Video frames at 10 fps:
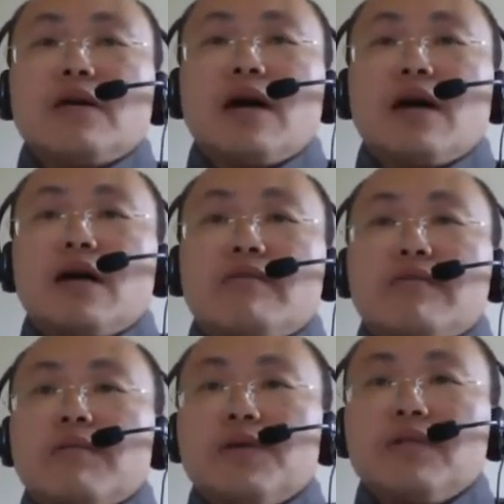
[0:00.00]
are
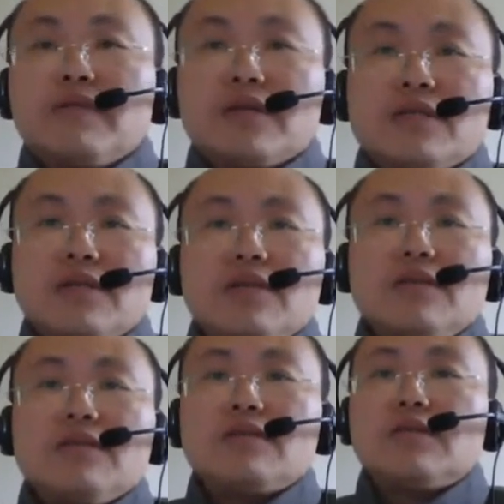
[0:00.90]
from
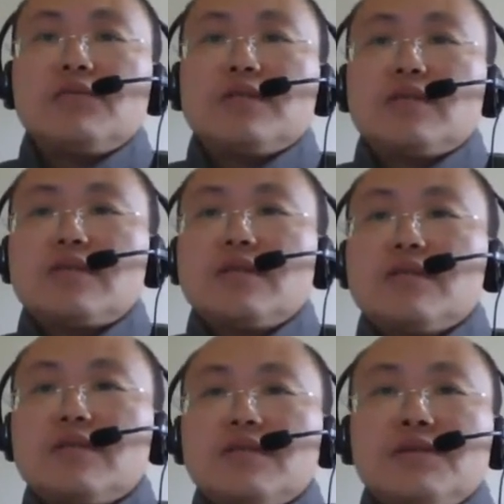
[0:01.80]
universities, research
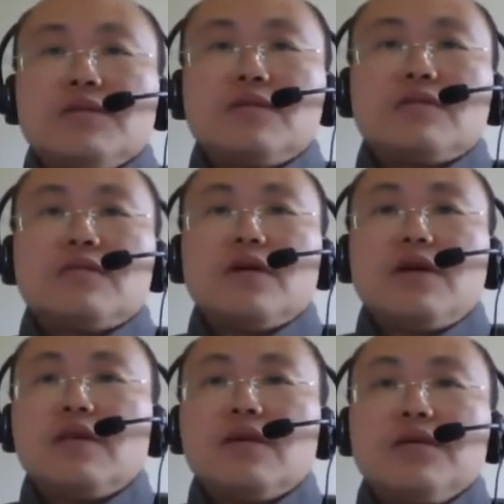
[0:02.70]
institutes in the